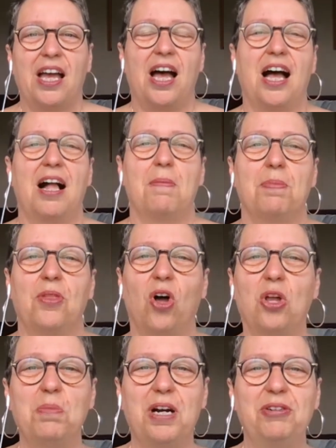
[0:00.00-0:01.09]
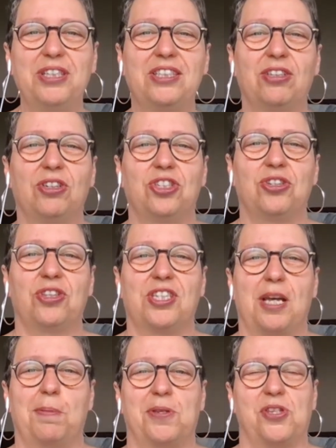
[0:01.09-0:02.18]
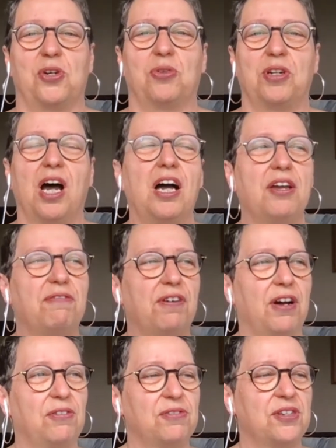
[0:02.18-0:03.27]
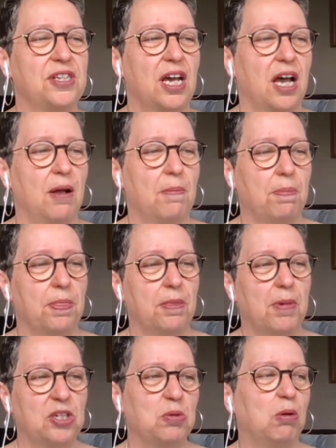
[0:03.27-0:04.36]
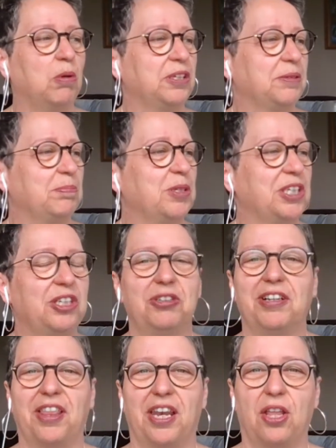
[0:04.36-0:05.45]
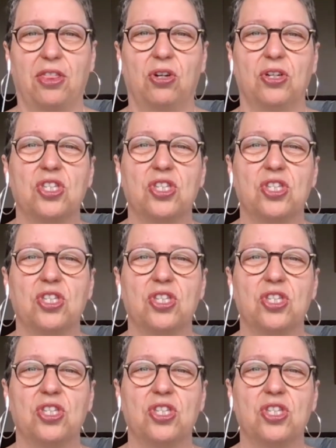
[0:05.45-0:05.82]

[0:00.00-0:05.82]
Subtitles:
On my research to this episode, I found much more material than I thought.